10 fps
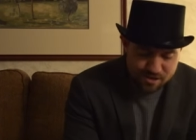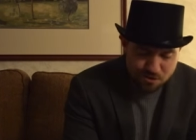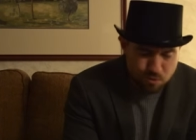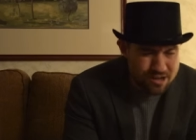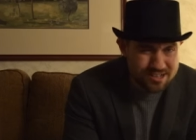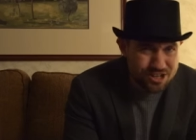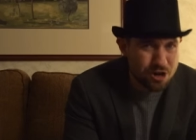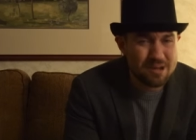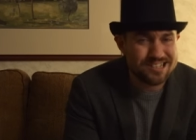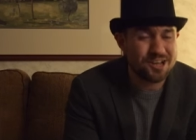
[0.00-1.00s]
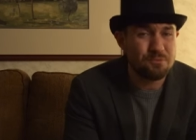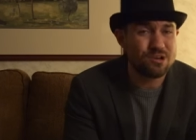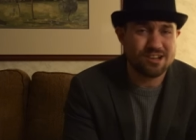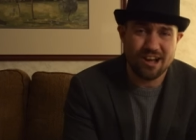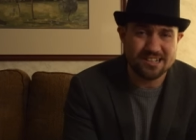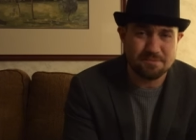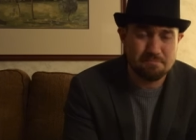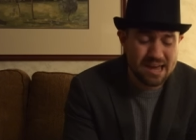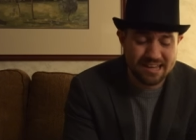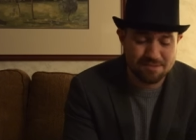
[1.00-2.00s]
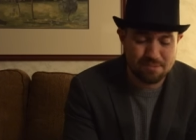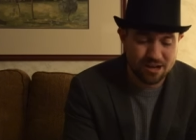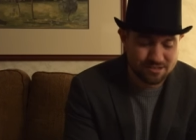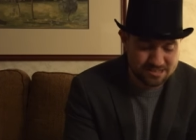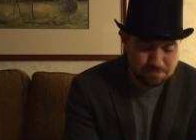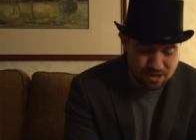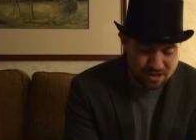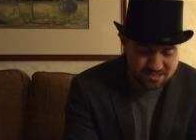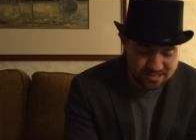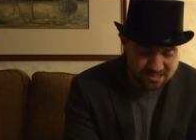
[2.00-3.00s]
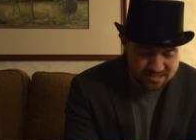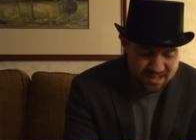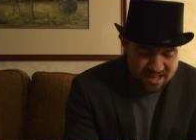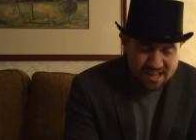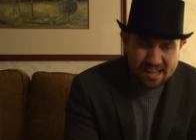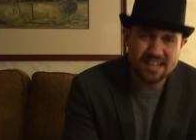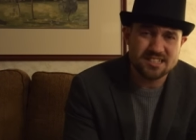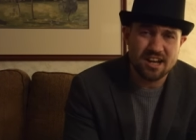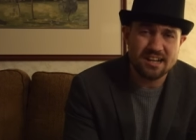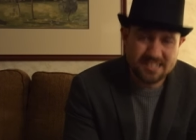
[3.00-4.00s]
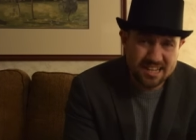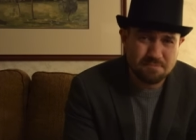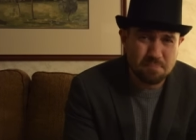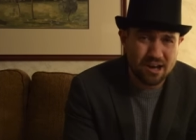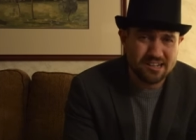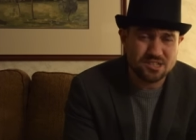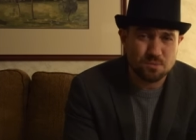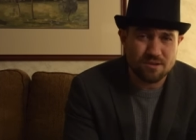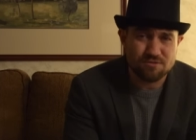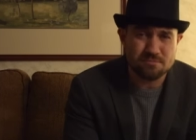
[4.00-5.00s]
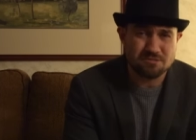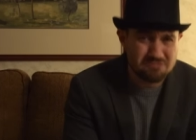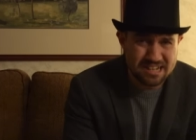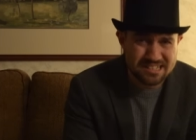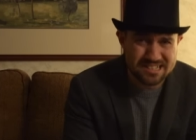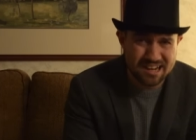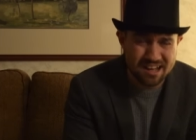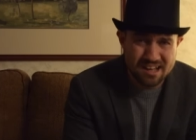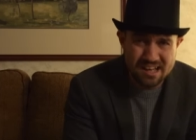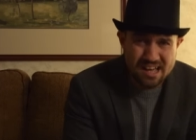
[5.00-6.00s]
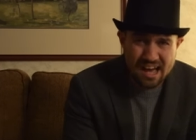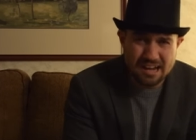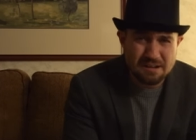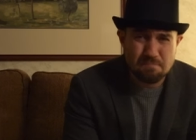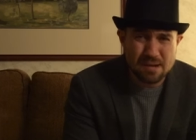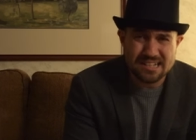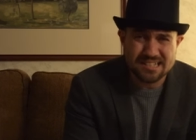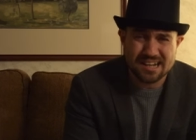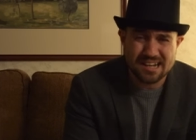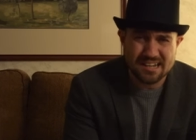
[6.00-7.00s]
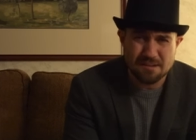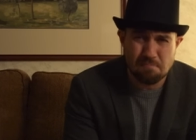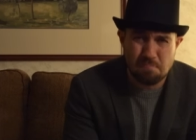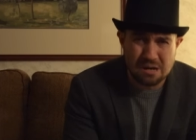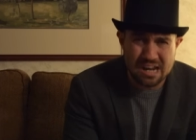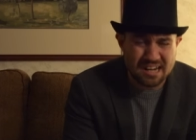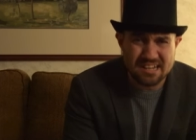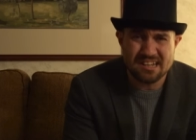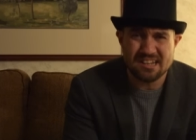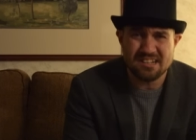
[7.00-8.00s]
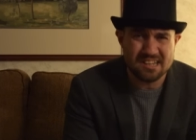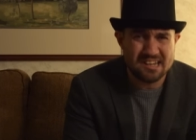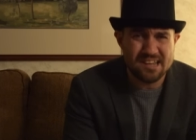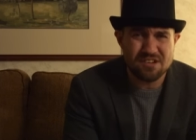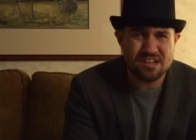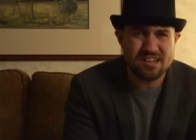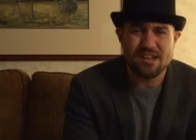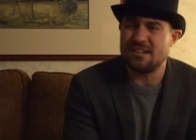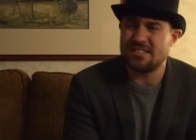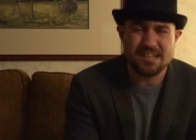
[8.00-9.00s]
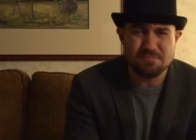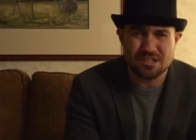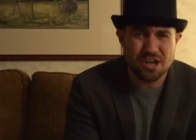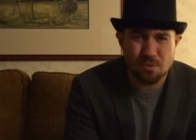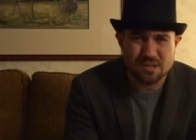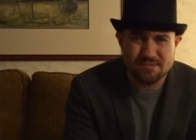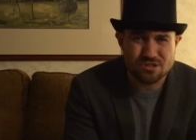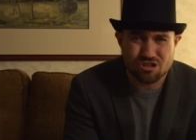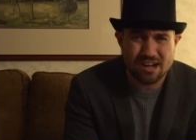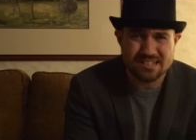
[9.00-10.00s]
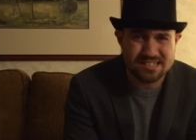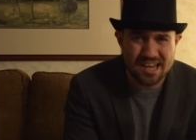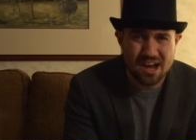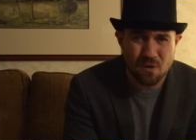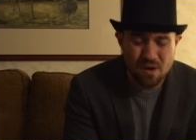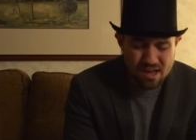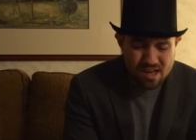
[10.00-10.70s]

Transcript: One comment I would like to make about this purchase is I did buy this one from a reseller, and basically the bloody idiot didn't even seem to know what he was trying to sell.